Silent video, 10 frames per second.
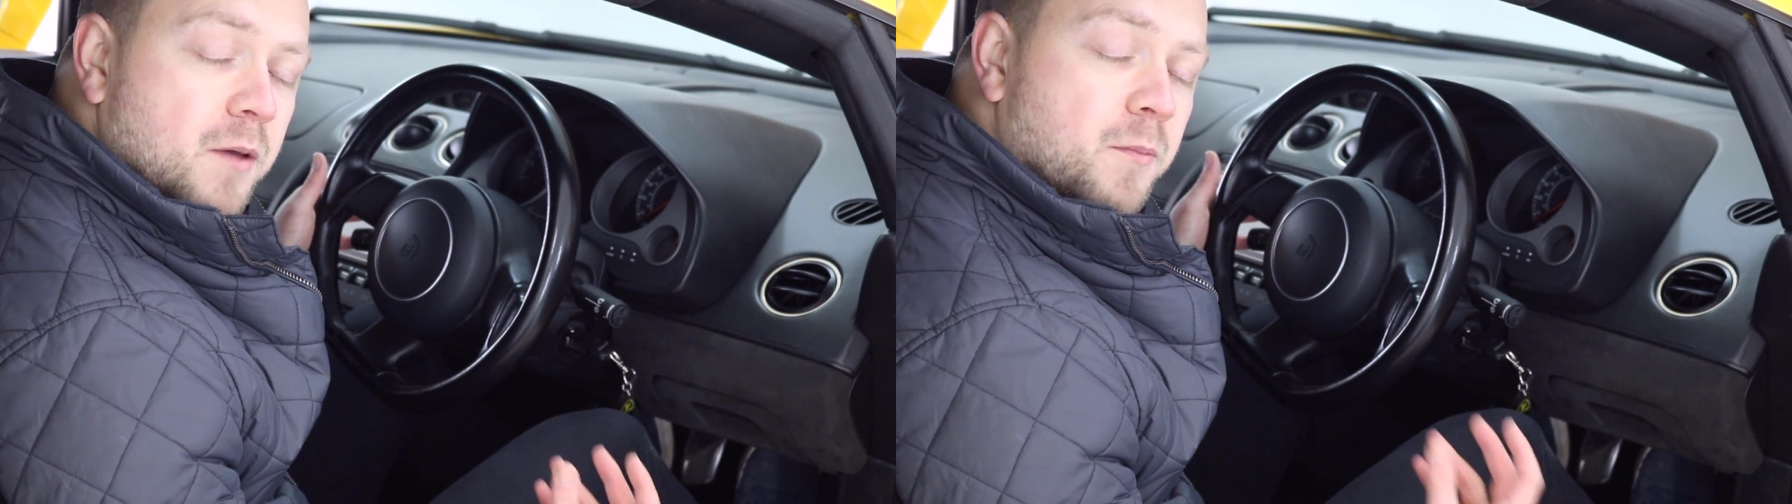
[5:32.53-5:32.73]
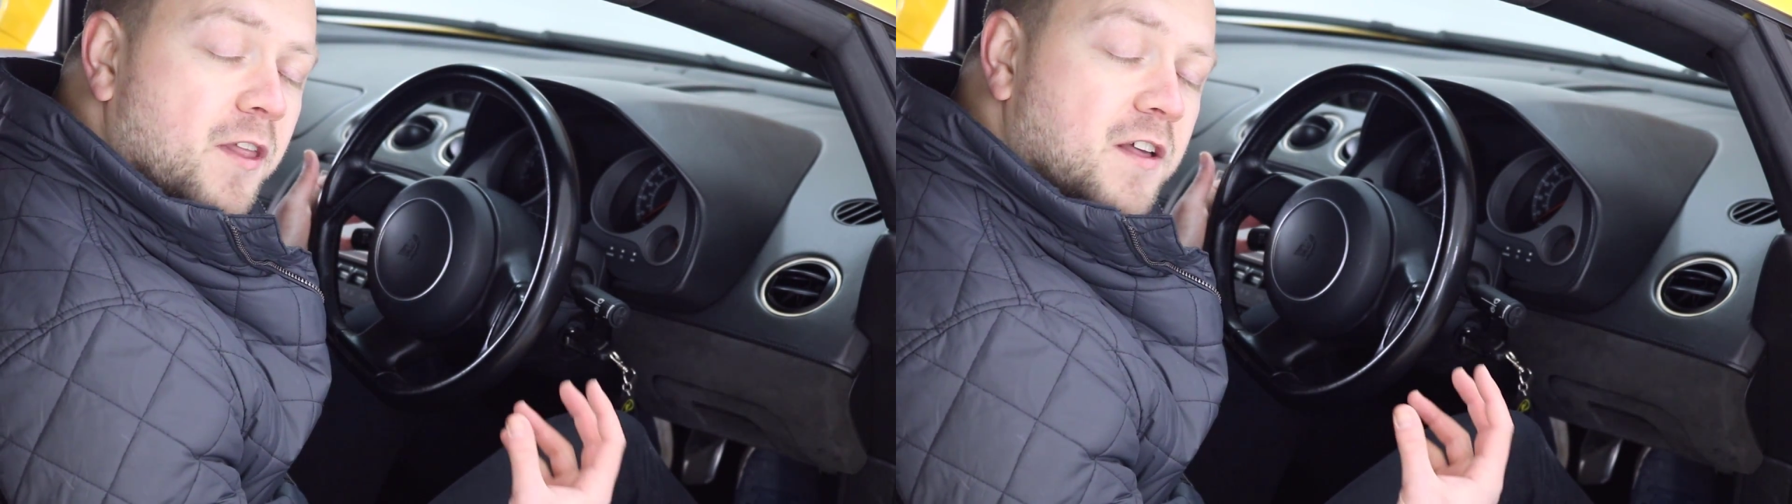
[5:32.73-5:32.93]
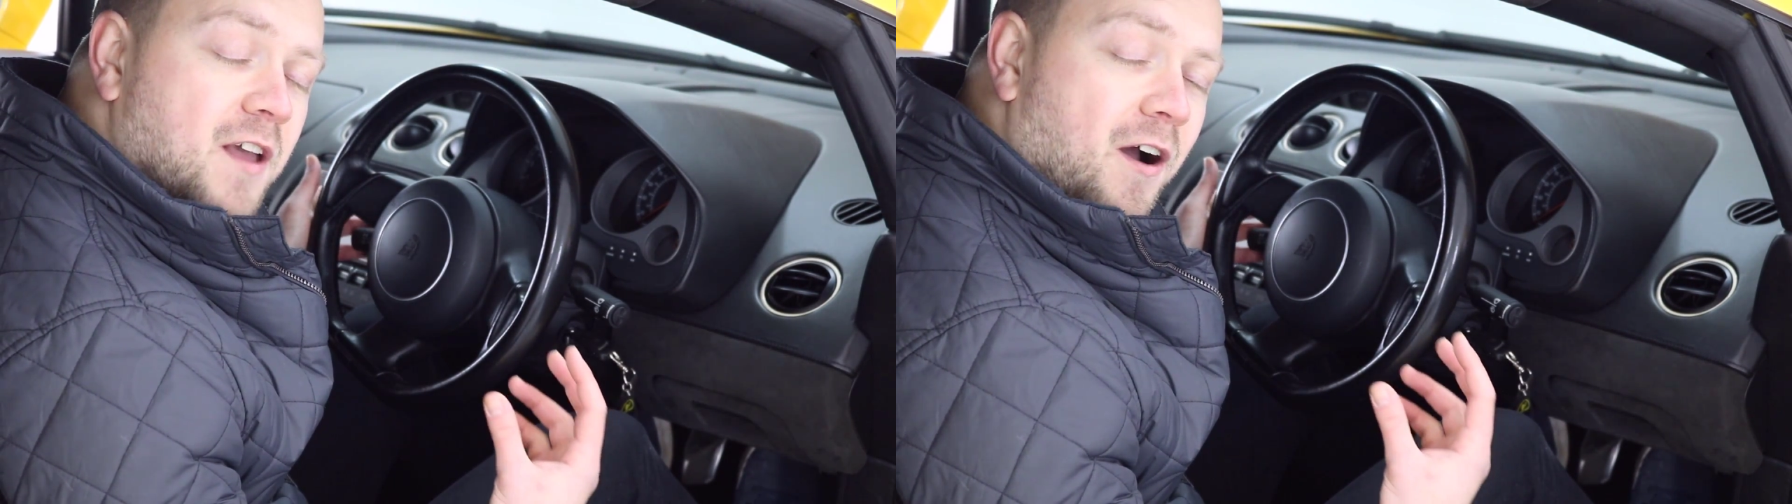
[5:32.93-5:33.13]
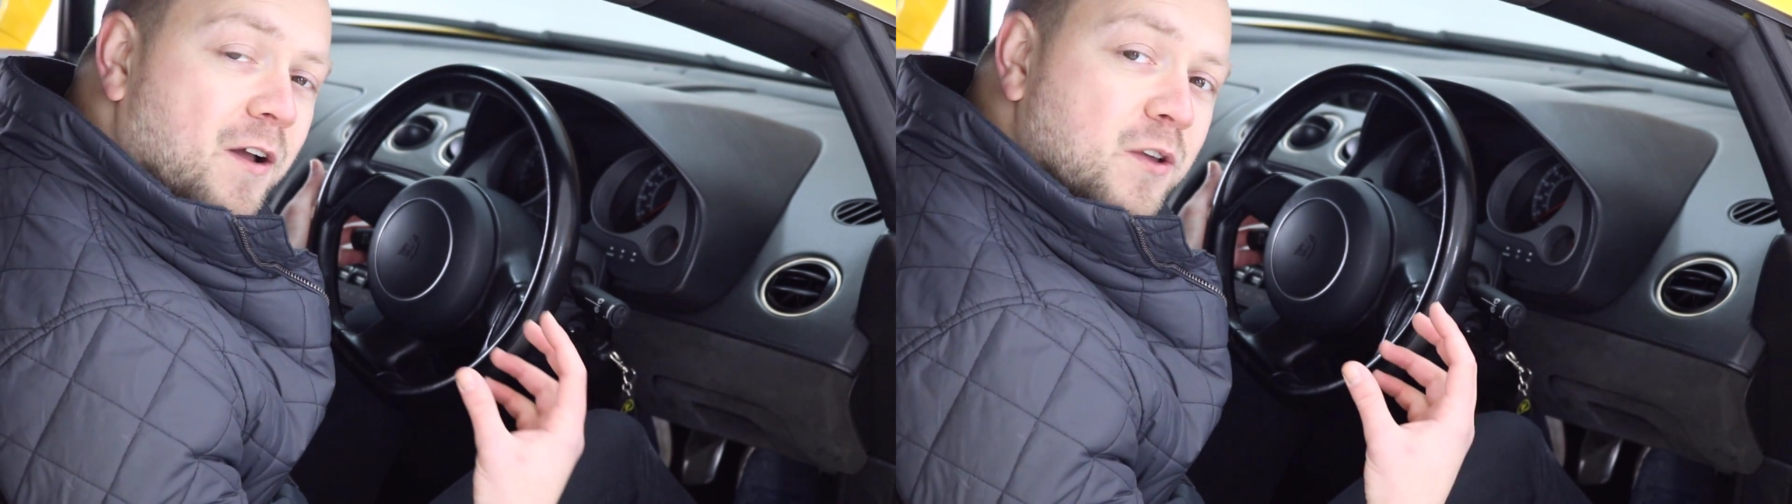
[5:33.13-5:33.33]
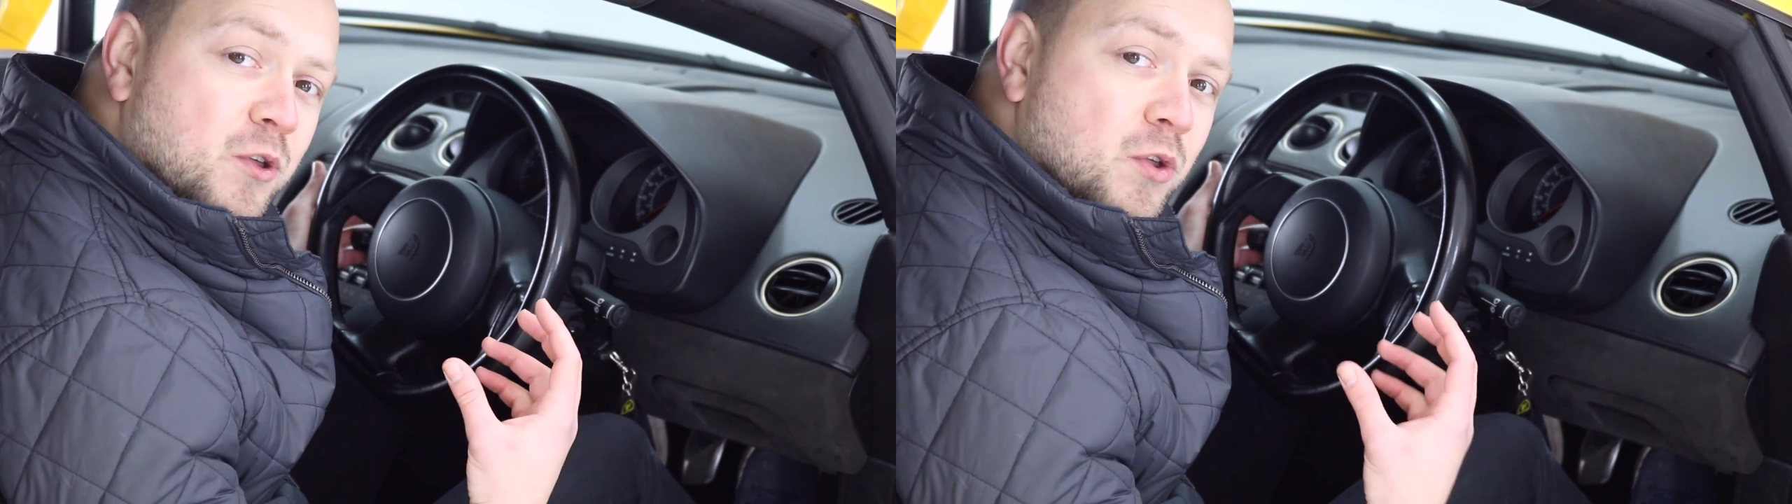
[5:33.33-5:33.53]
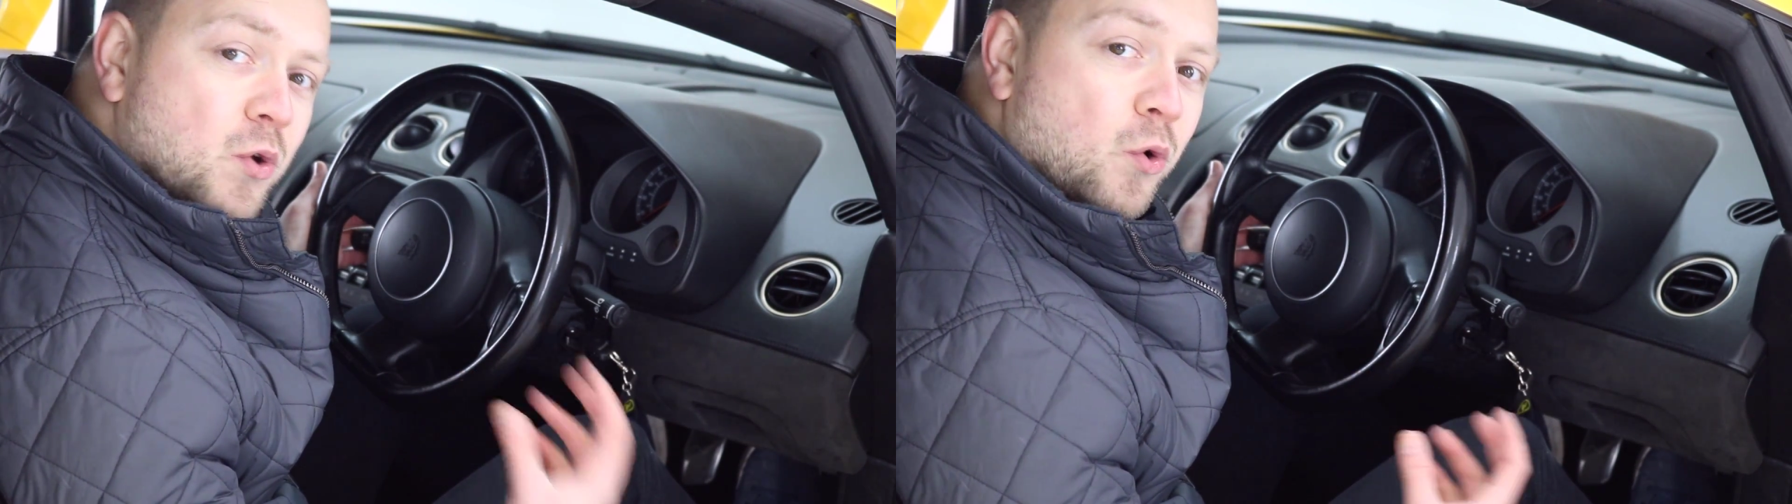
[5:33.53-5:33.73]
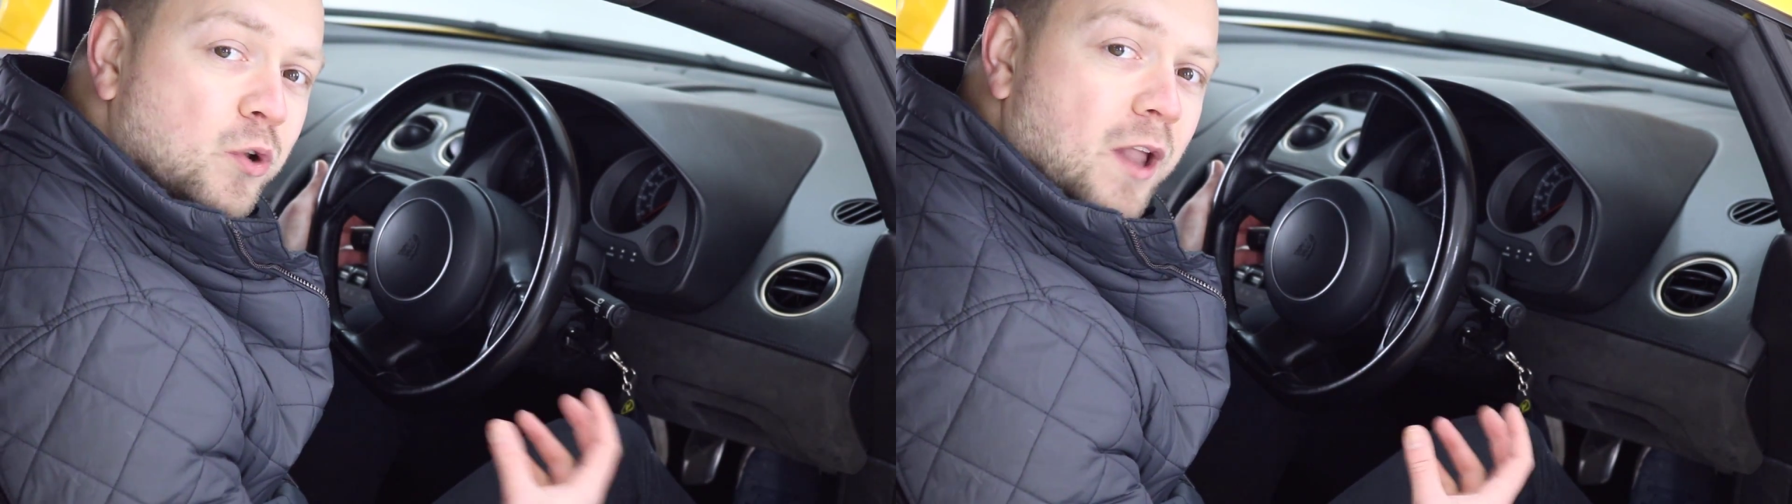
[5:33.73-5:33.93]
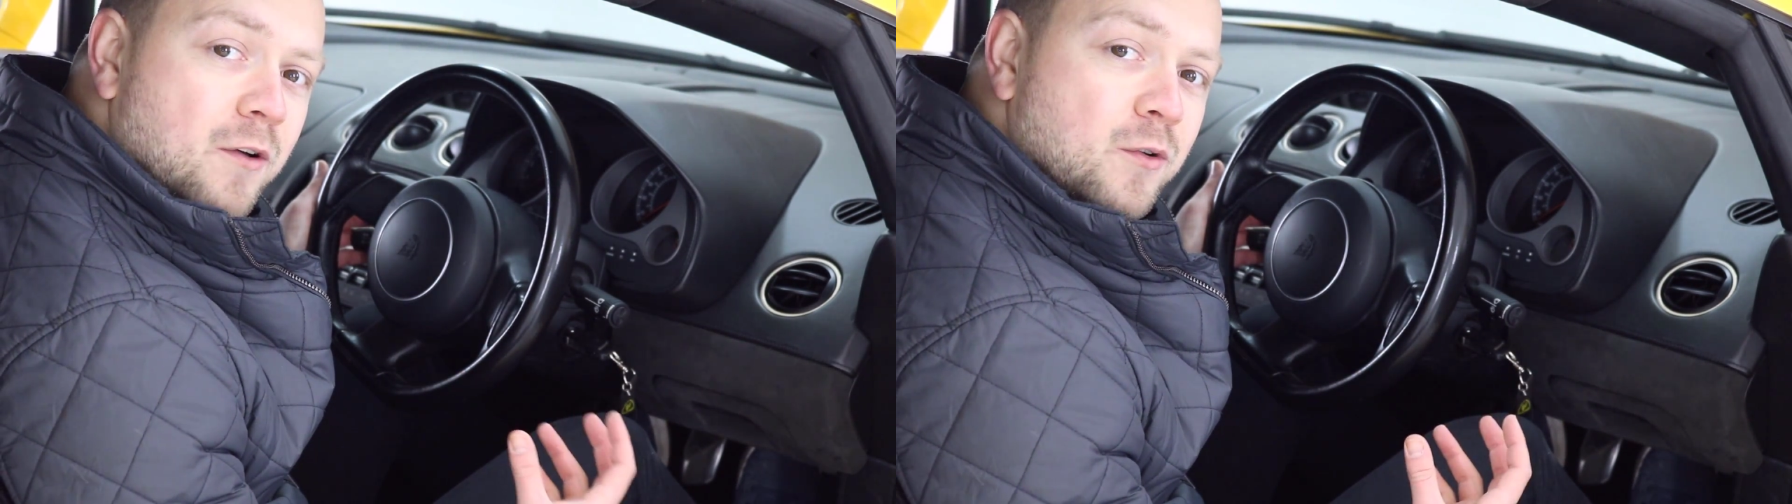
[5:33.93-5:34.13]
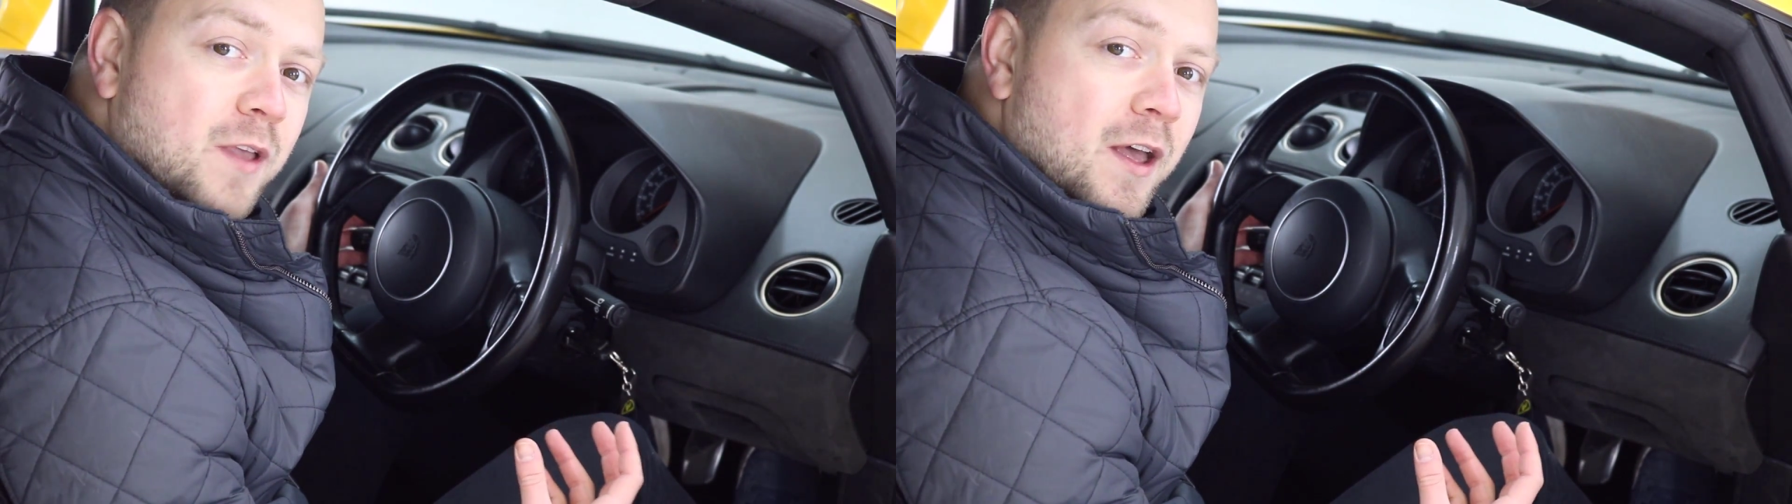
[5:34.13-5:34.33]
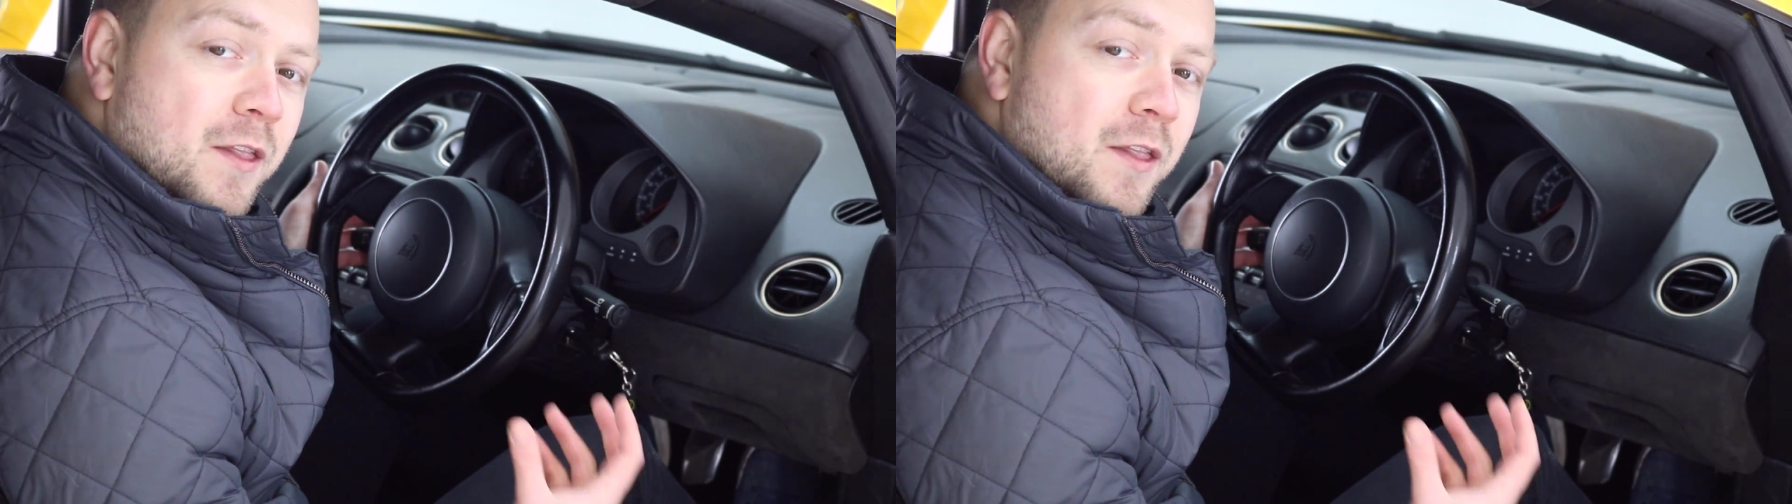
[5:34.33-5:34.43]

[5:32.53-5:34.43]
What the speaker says: but this car is so loud